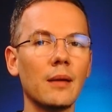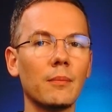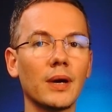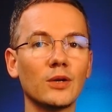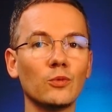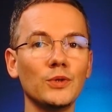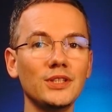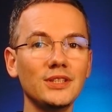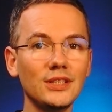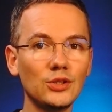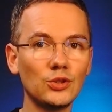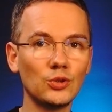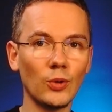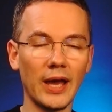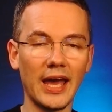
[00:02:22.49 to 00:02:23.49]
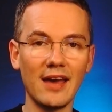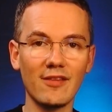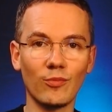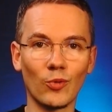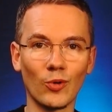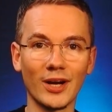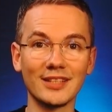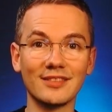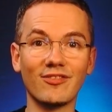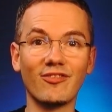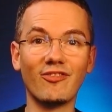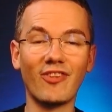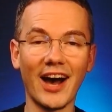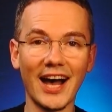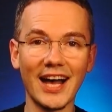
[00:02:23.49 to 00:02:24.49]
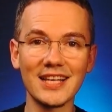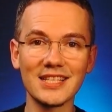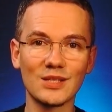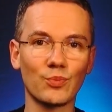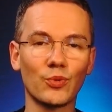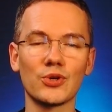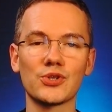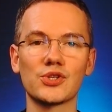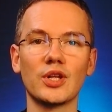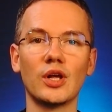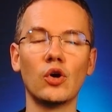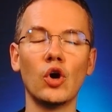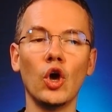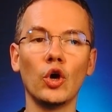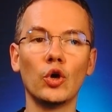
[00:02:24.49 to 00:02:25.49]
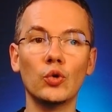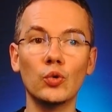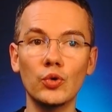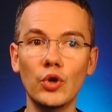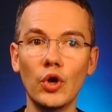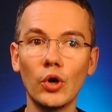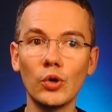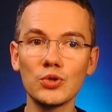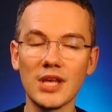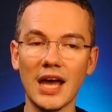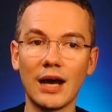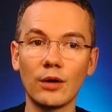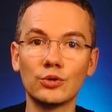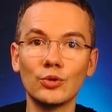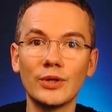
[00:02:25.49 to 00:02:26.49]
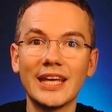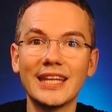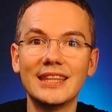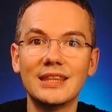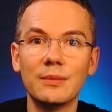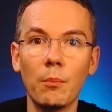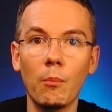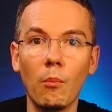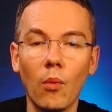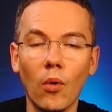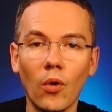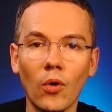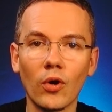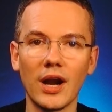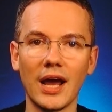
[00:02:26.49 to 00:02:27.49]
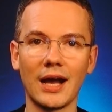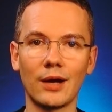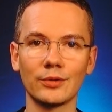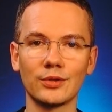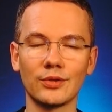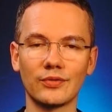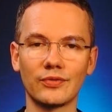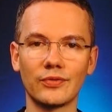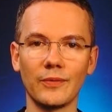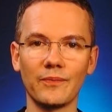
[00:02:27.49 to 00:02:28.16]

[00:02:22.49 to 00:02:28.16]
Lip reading: but we need to have more advanced personnel who knows how to get more out of